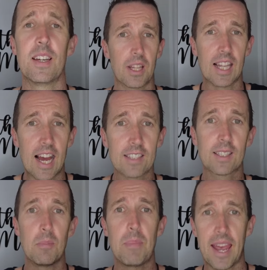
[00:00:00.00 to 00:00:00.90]
The last
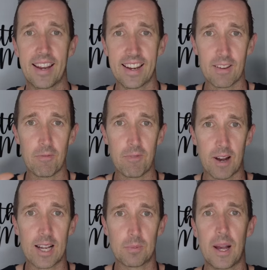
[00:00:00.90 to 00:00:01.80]
competitive,
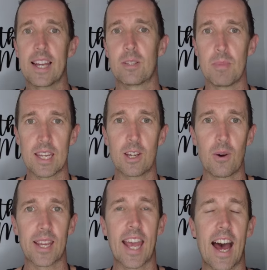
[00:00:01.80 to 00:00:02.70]
fast-paced me
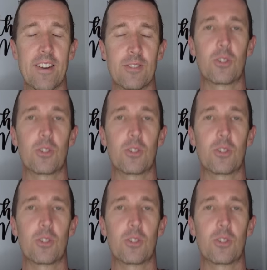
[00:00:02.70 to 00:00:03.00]
going out and